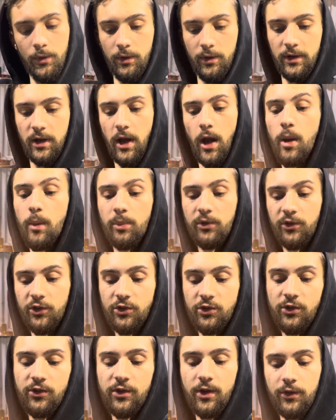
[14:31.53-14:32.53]
the cam
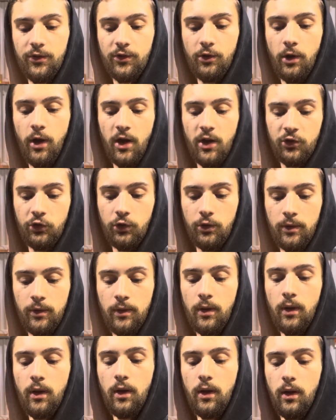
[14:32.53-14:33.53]
position sensor actually,
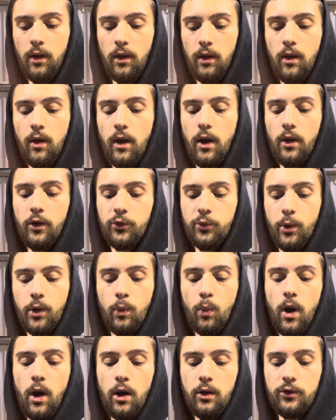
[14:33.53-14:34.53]
and I was wondering
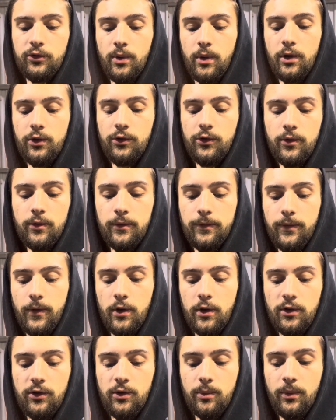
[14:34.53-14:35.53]
why I was running so
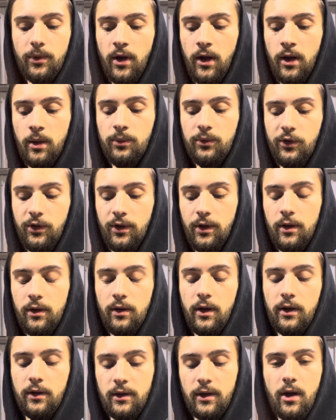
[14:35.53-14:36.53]
funny sometimes, and then
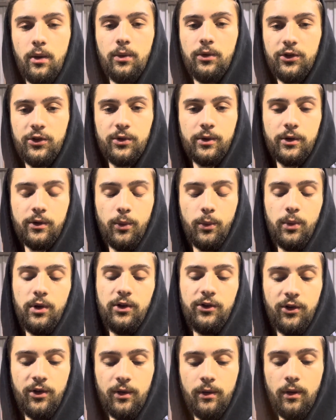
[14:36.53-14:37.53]
like that was like the
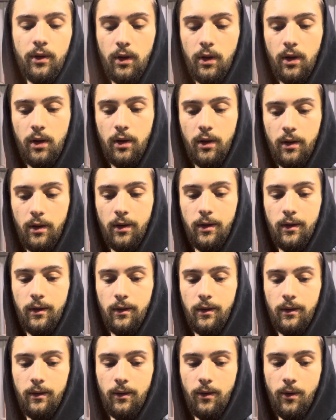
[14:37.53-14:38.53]
reason.
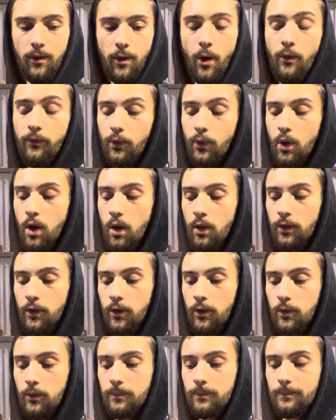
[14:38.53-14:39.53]
Overall
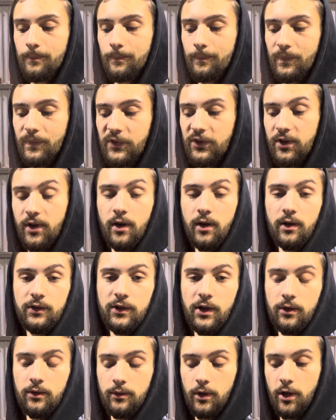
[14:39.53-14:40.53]
though, 10 out of
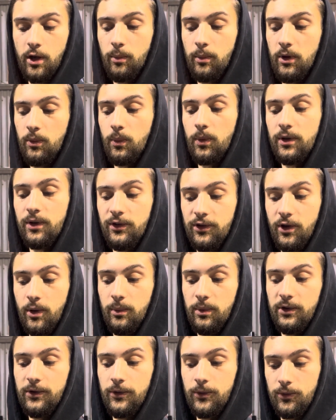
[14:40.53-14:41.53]
10 recommend one of these
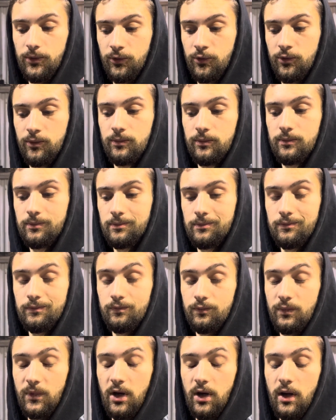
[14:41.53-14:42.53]
NB2s.
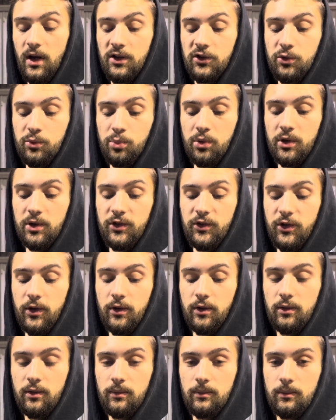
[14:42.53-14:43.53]
They're actually pretty sick.